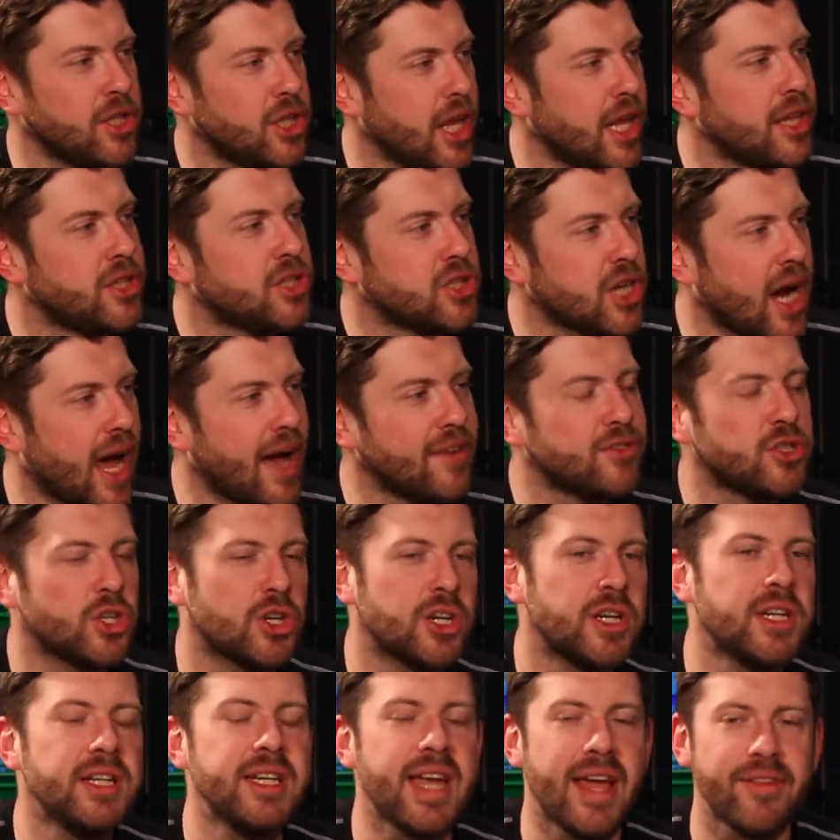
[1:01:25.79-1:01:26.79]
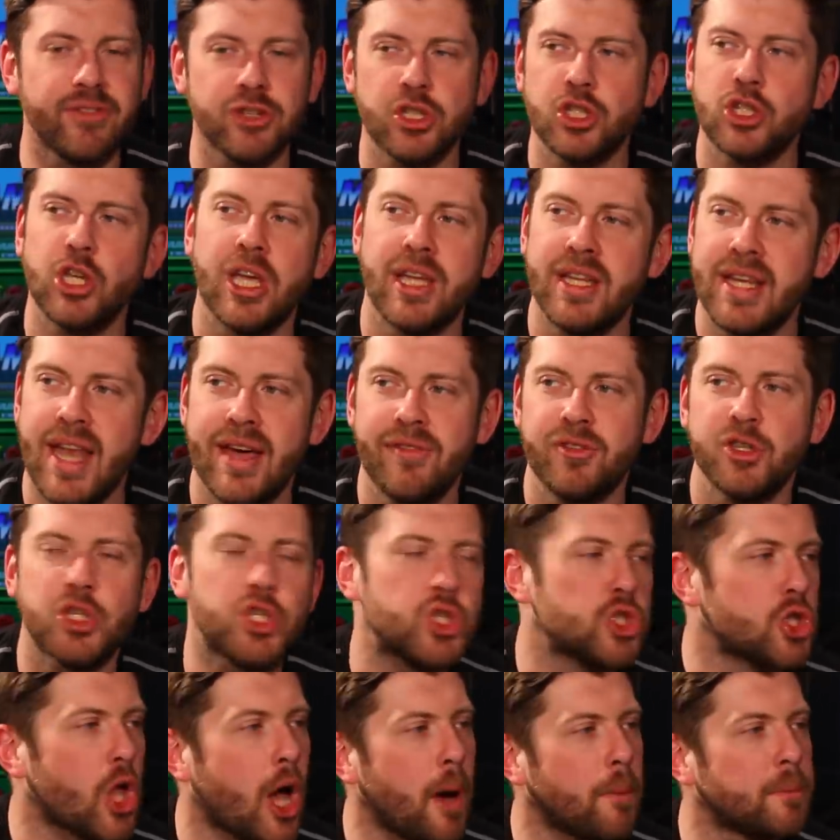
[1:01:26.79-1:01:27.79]
it drives on and it never it never
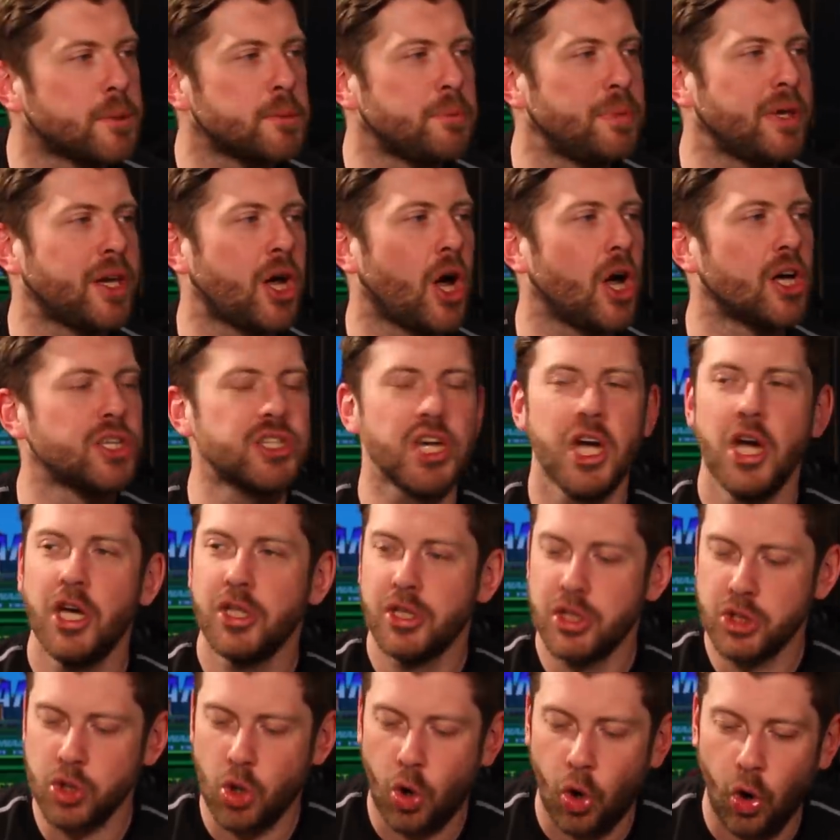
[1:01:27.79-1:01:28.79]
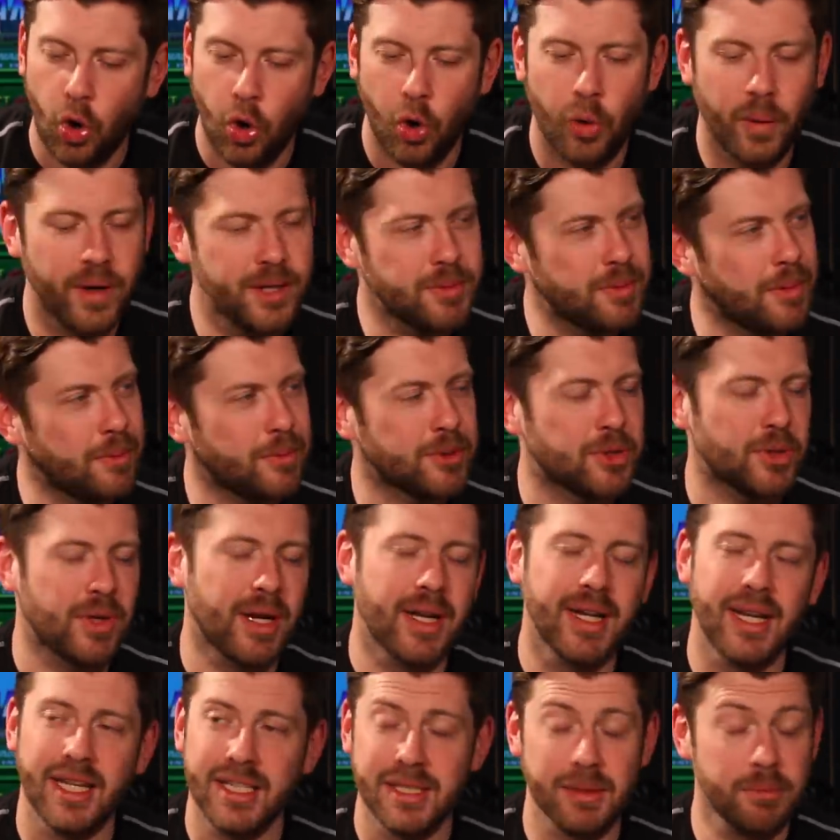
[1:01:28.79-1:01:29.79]
stops because there's always people doing it
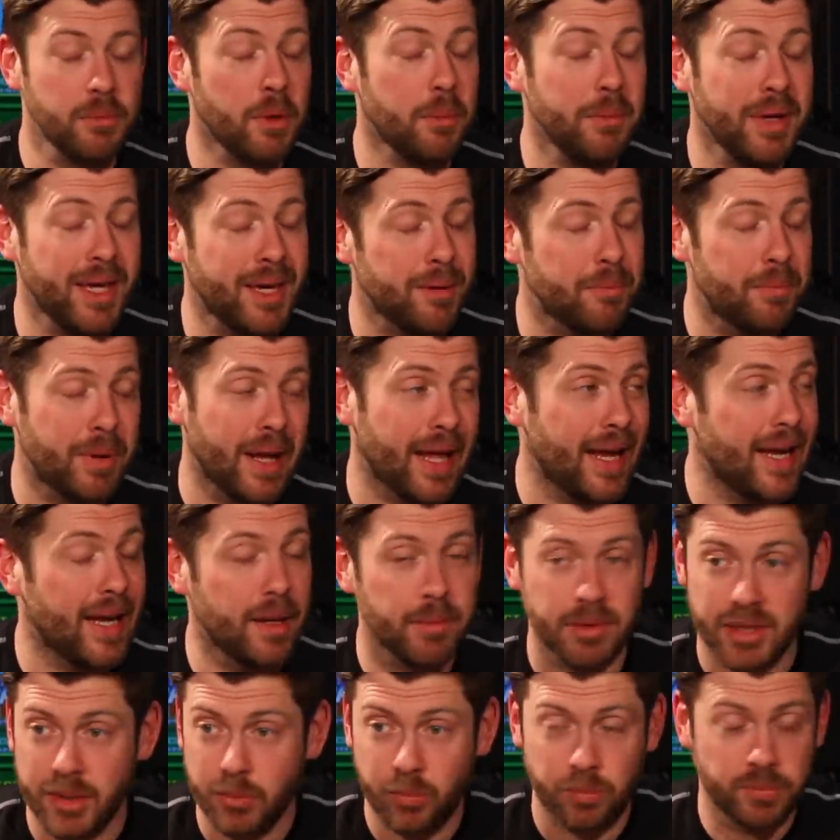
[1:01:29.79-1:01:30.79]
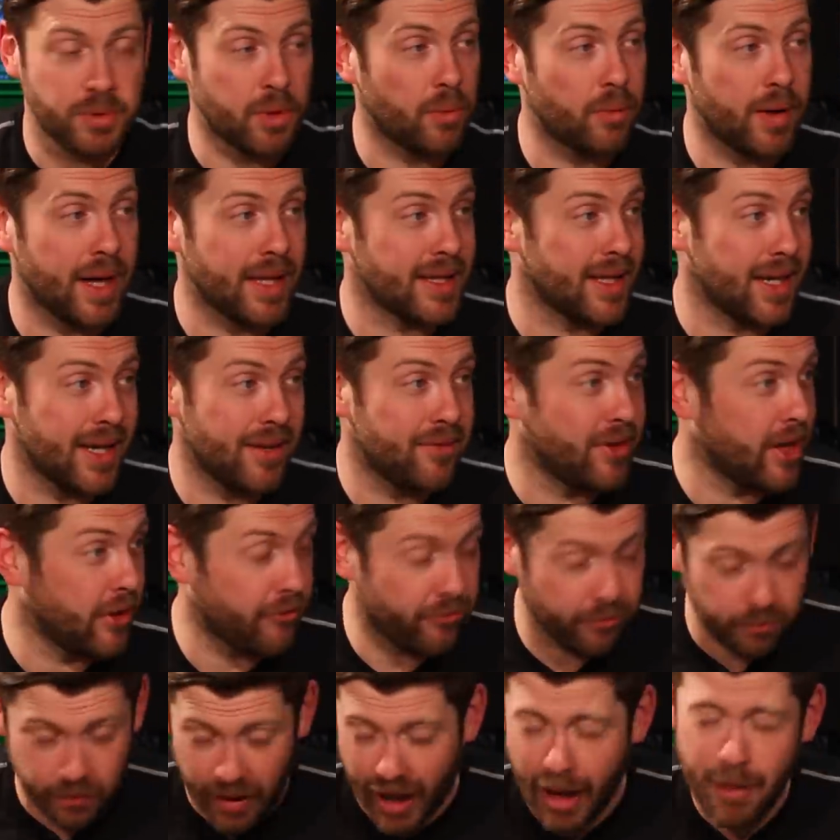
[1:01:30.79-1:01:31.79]
and I'm not me complaining about the, the world I live in I
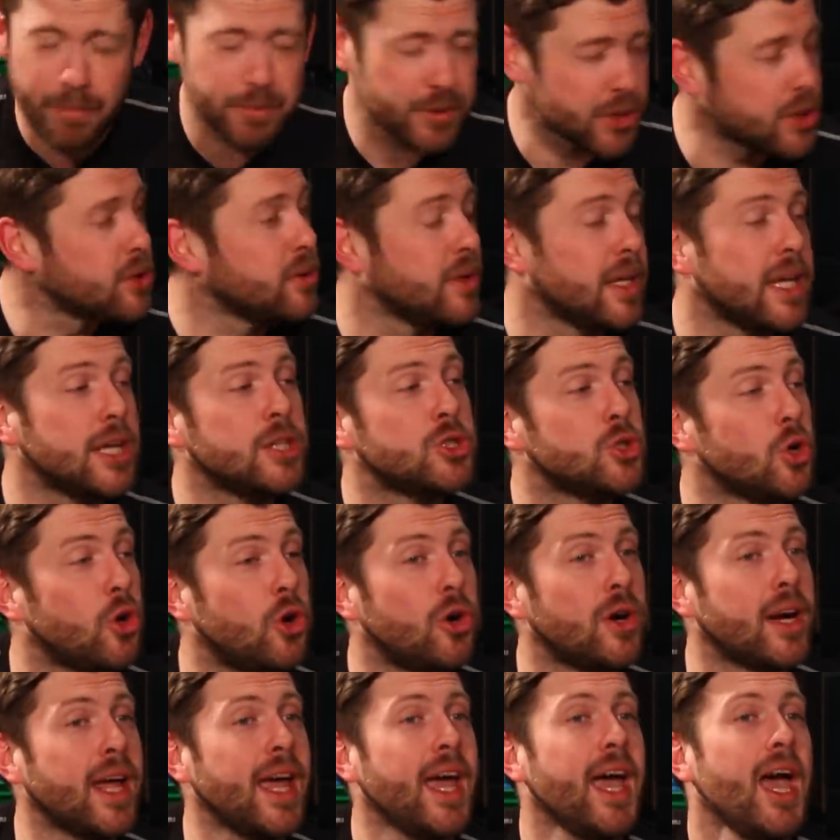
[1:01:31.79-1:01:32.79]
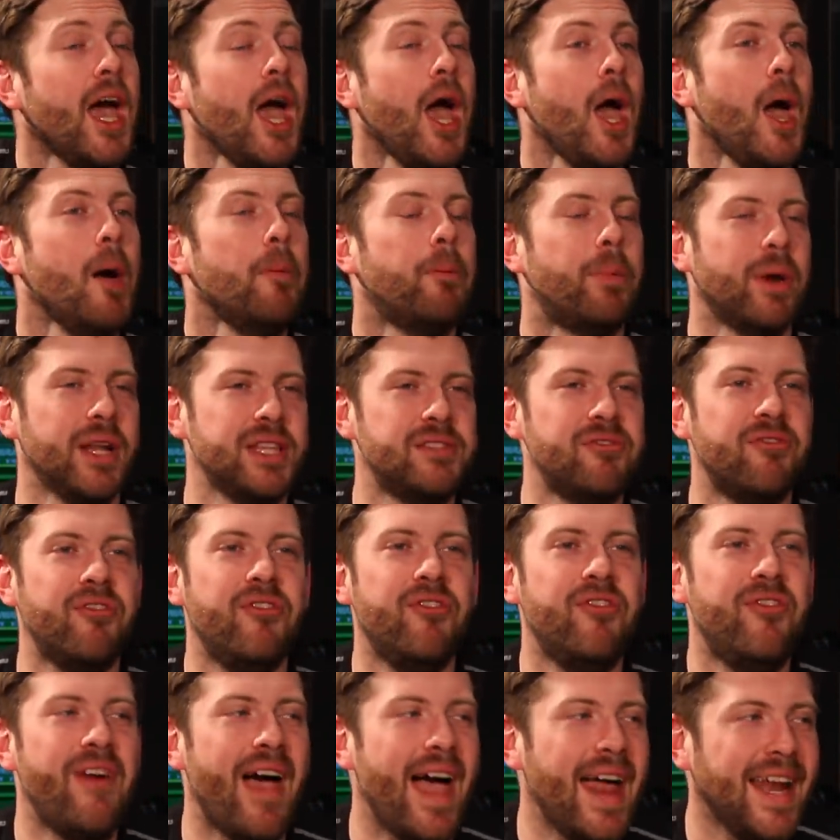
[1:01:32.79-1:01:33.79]
absolutely adore it but it's
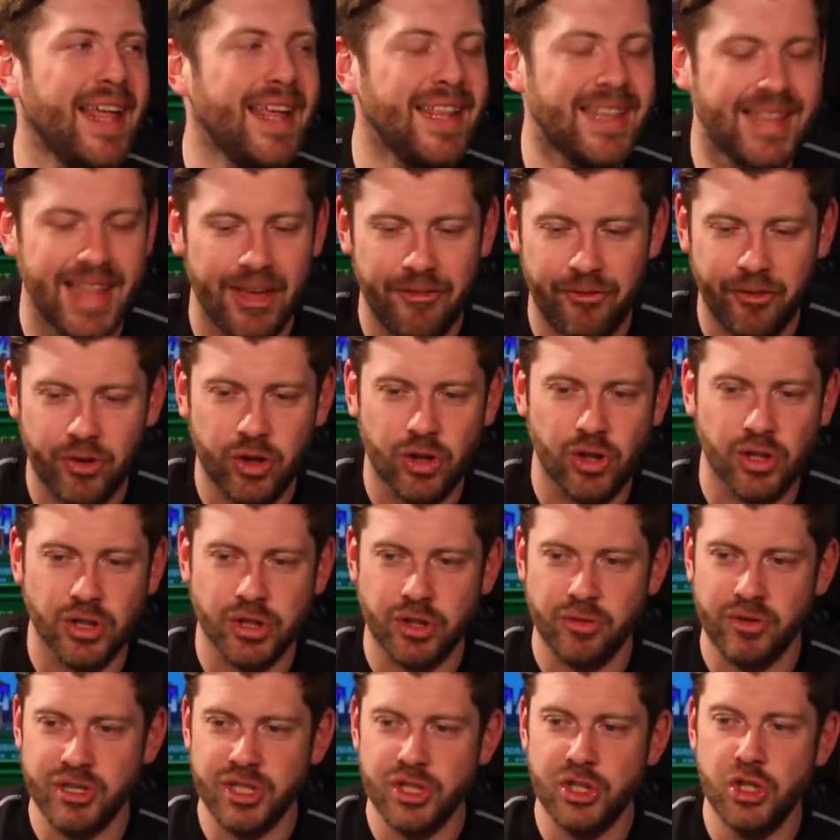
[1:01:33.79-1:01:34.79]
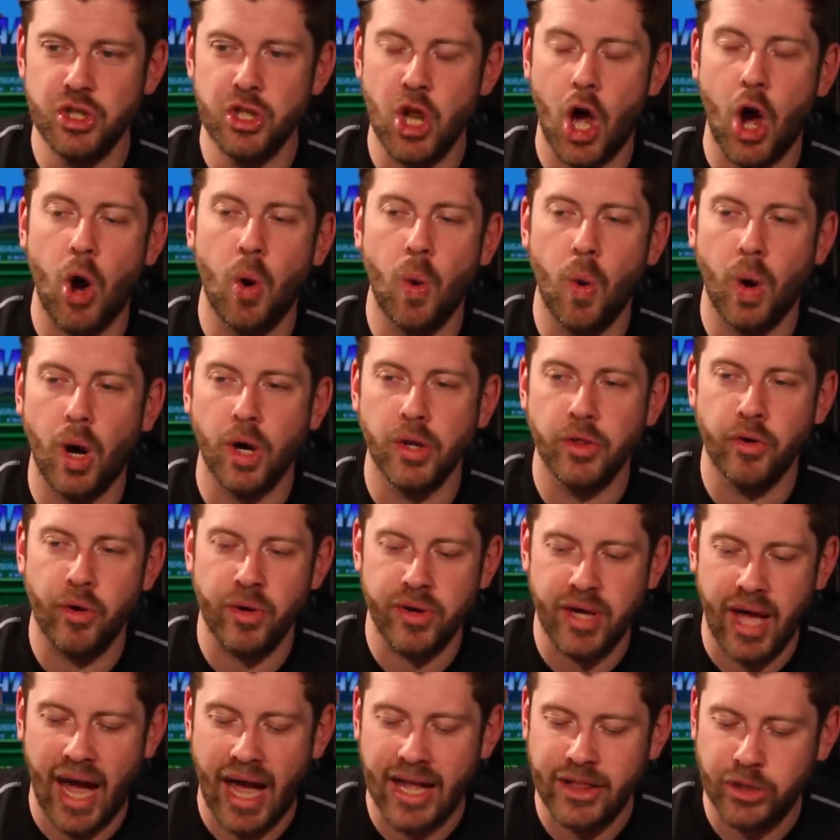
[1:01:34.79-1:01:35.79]
very difficult there is no
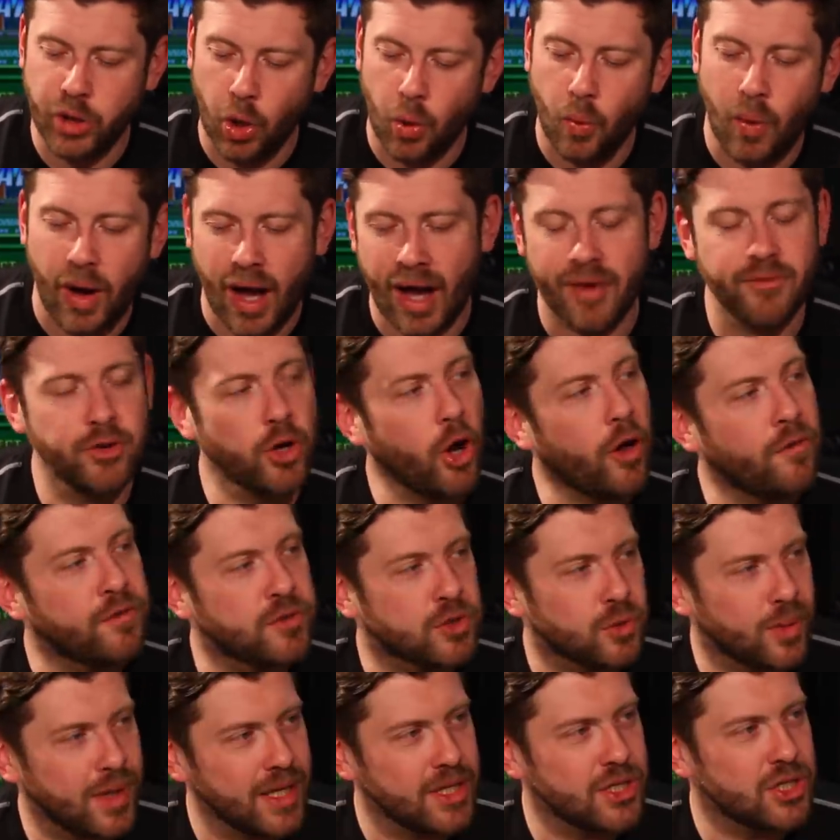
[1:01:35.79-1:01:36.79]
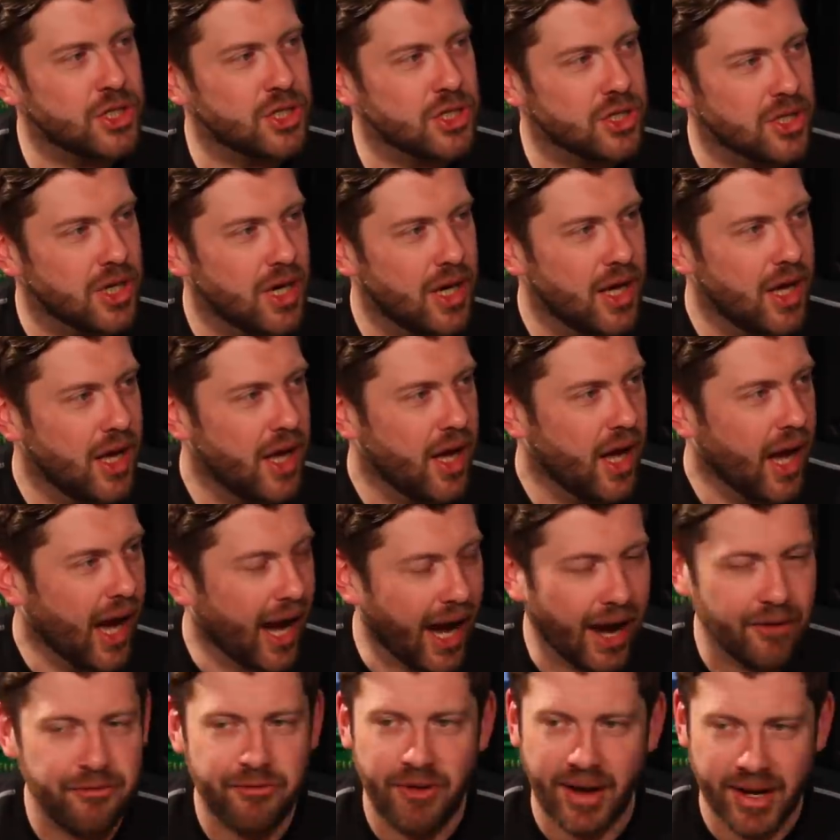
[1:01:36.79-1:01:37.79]
there, I don't have an off switch
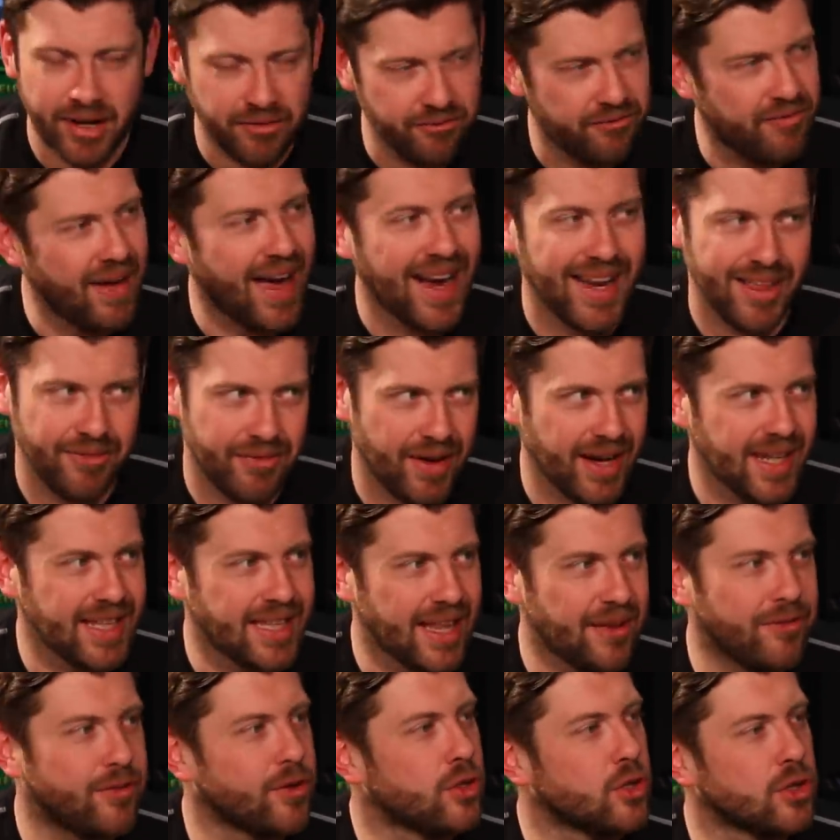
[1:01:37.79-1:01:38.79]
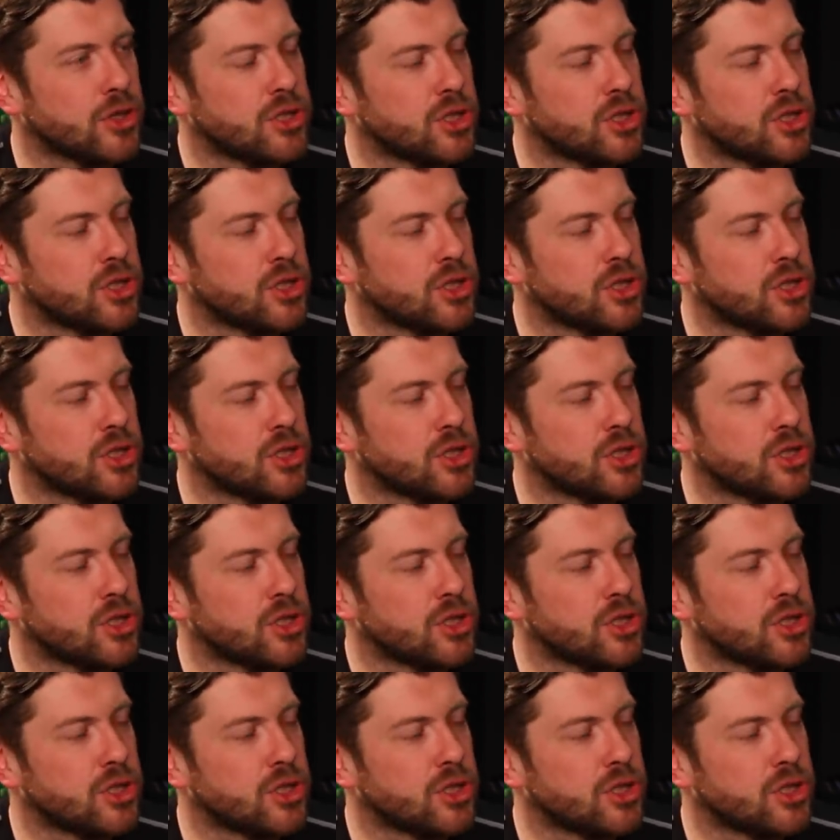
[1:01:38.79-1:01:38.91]
I find it very, very difficult.